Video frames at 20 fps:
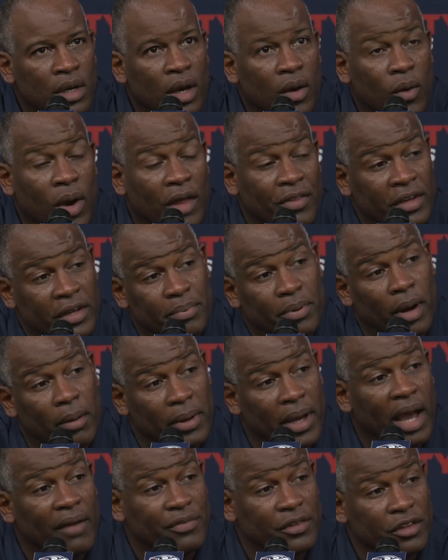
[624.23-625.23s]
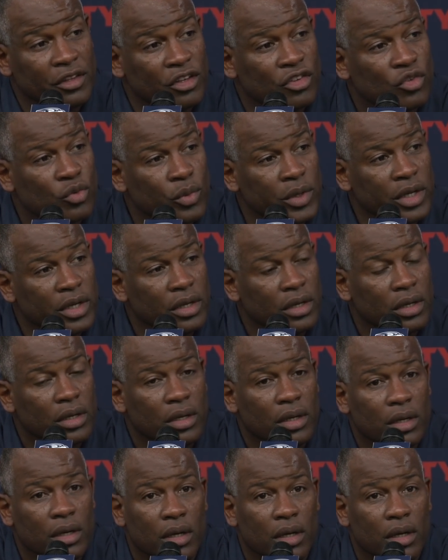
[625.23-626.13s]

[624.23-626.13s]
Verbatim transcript: Well, I think probably after this week,